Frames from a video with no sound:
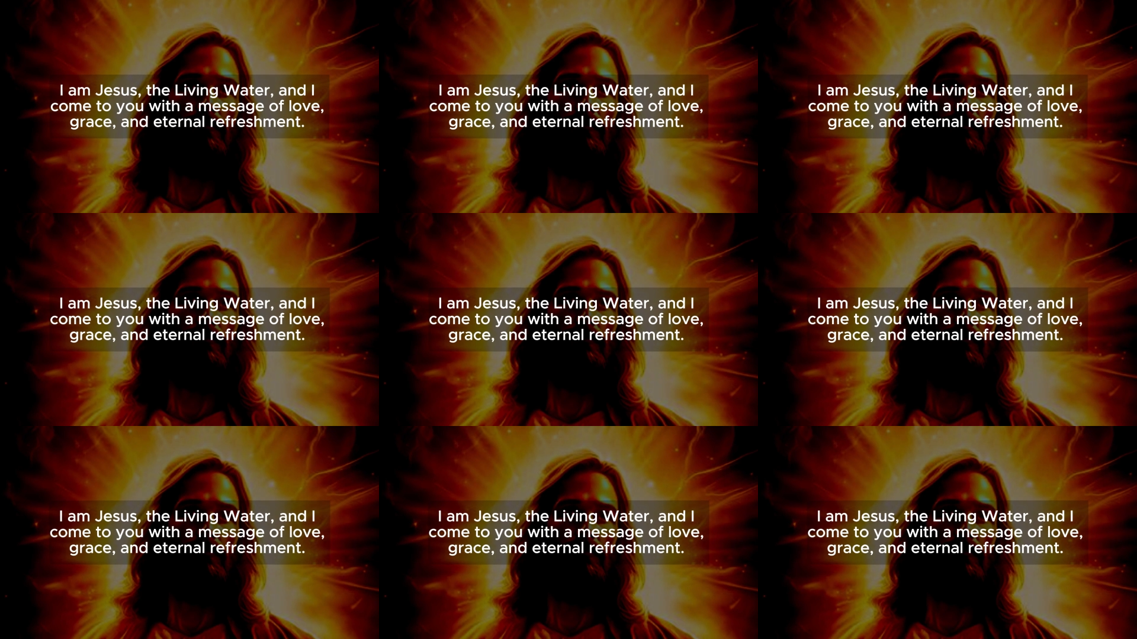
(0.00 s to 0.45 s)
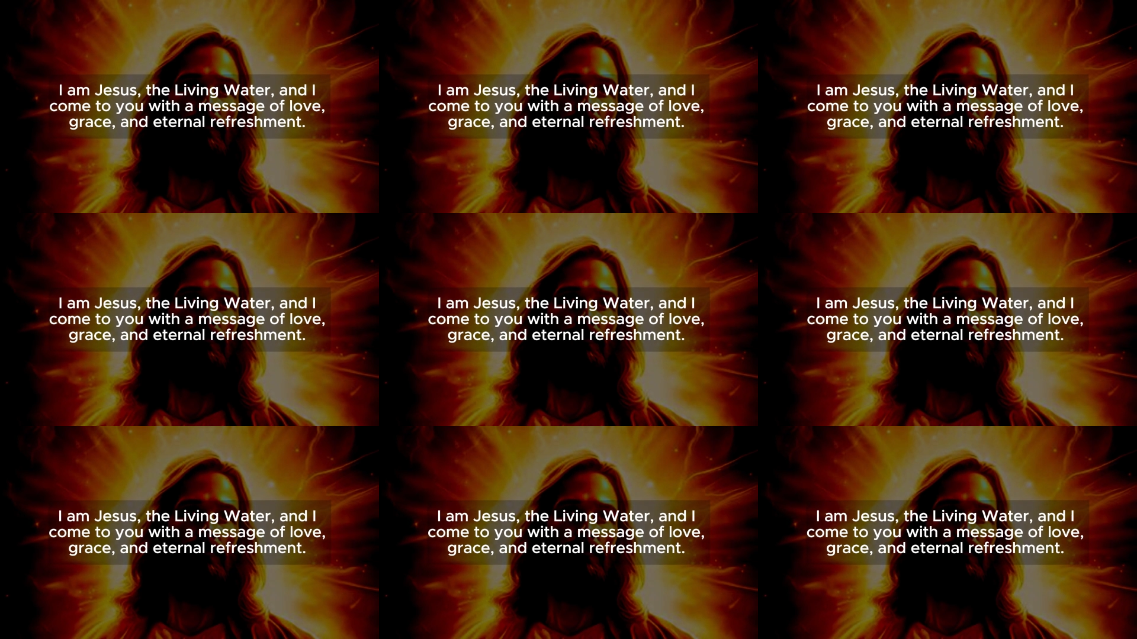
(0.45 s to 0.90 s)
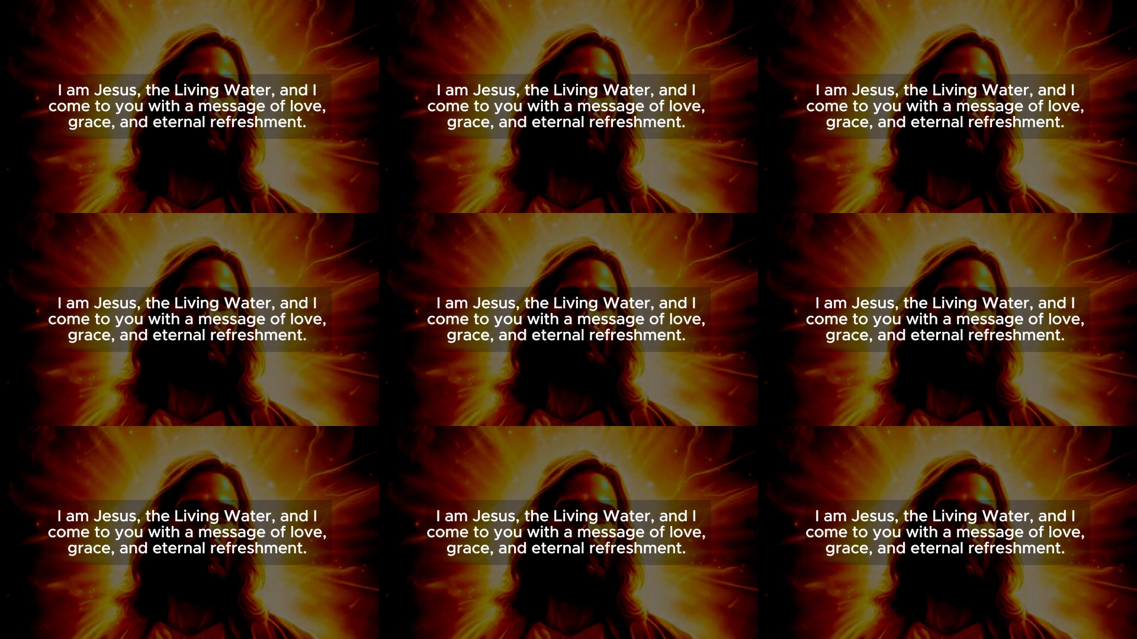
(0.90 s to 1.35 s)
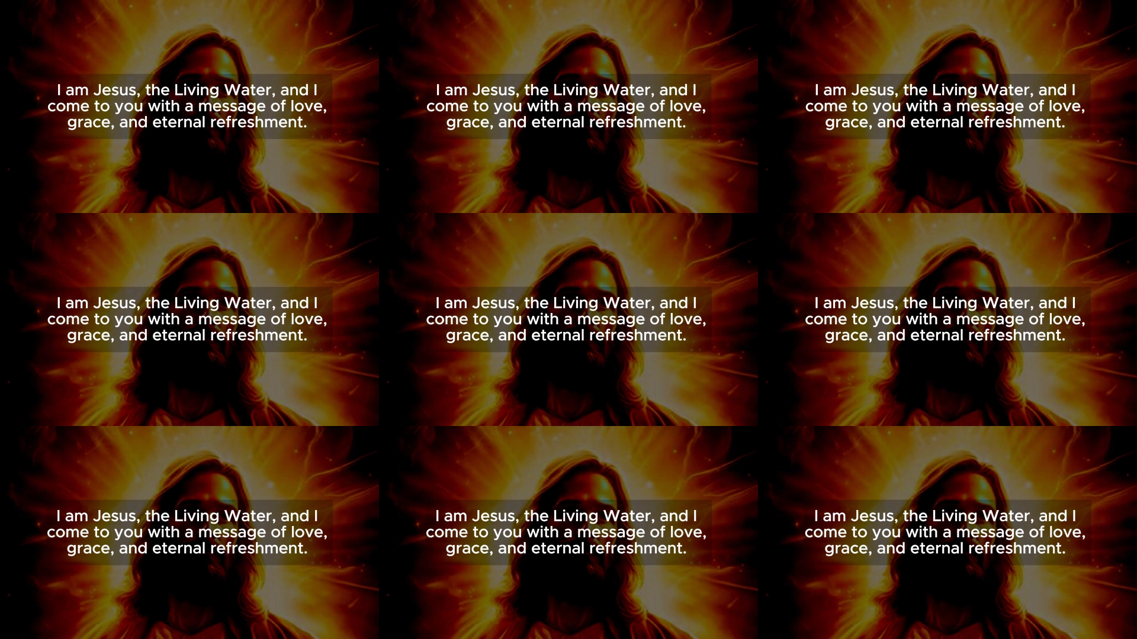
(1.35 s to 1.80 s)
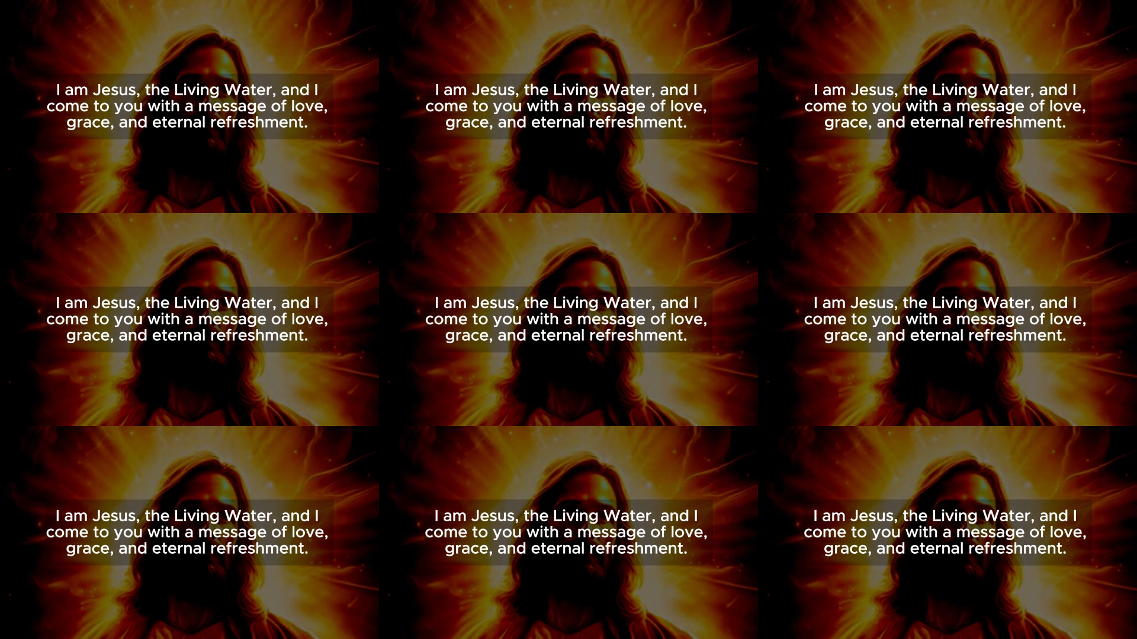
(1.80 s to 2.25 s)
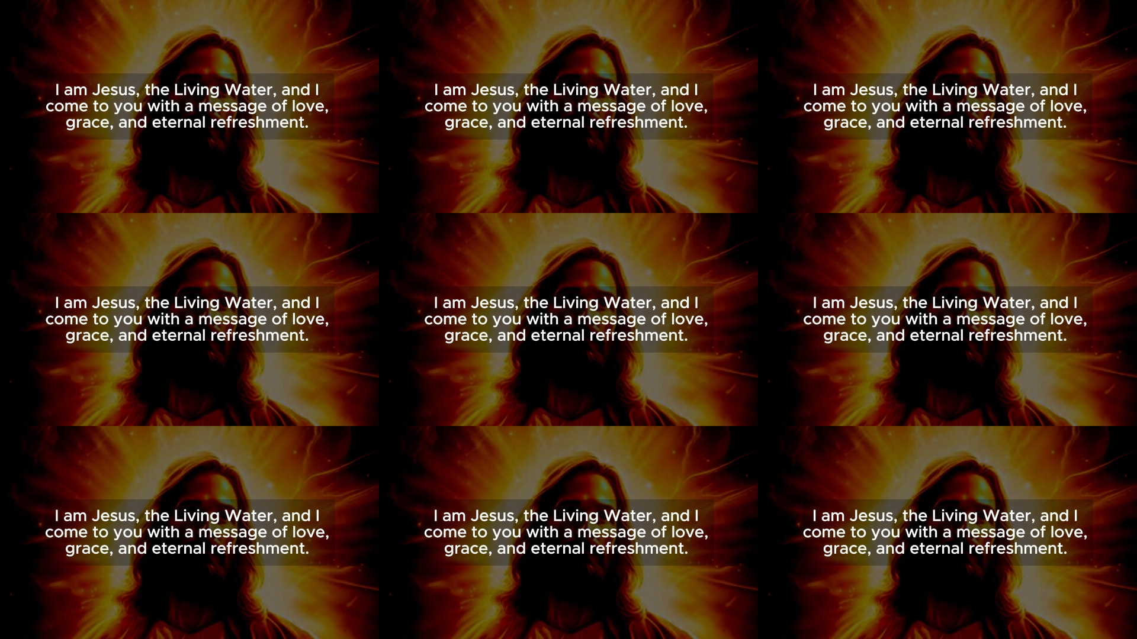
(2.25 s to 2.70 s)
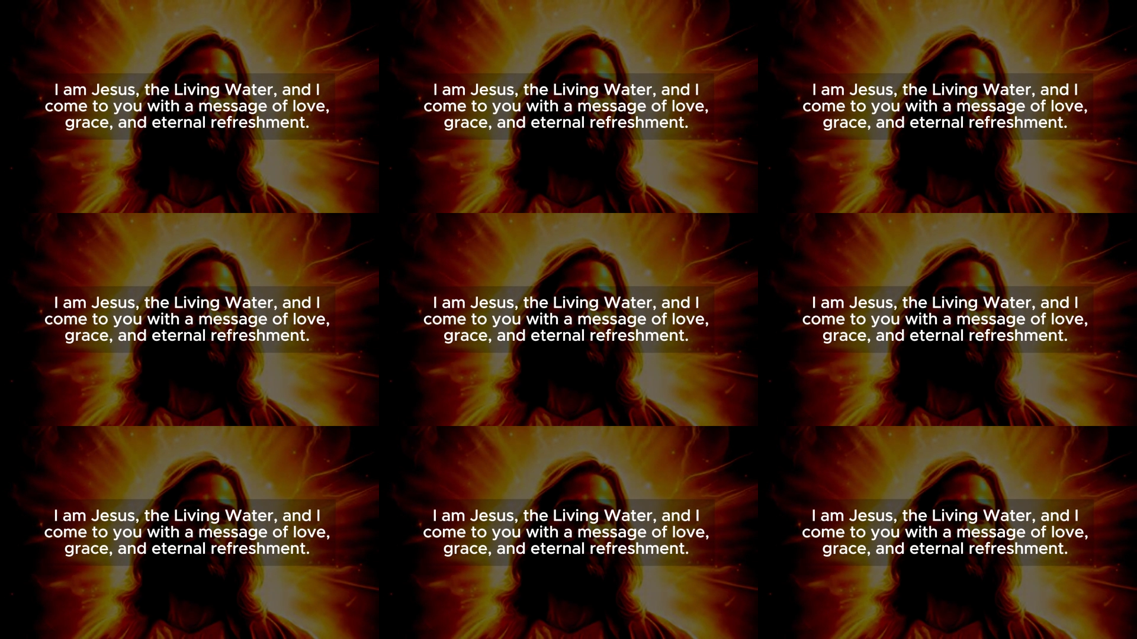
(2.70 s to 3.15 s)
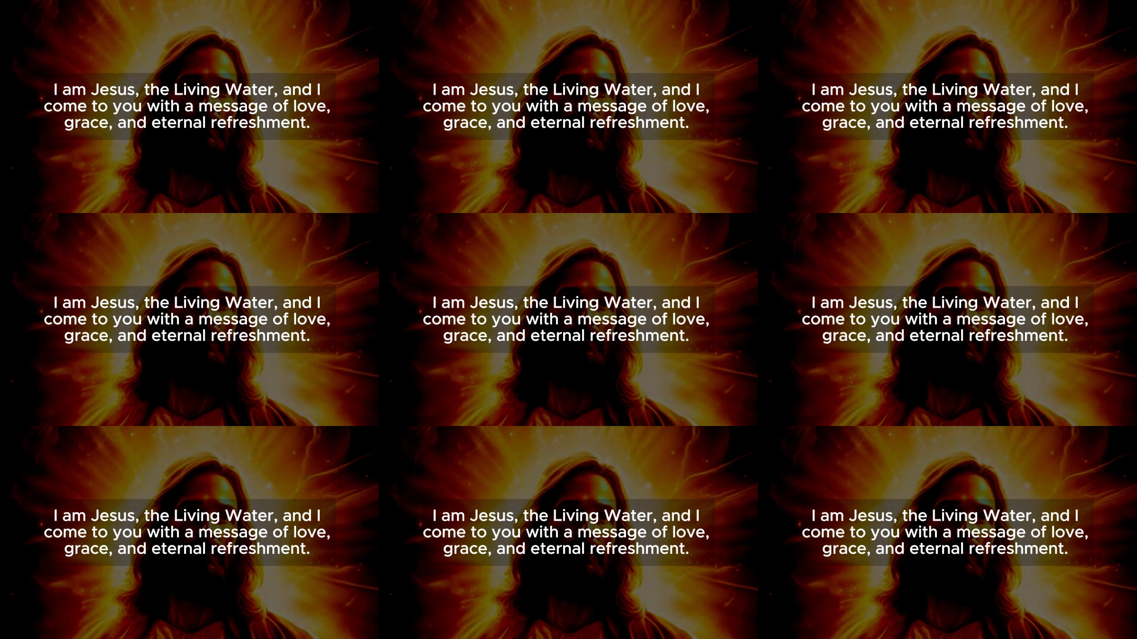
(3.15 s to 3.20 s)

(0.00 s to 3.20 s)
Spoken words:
Nobody's mouth can be seen.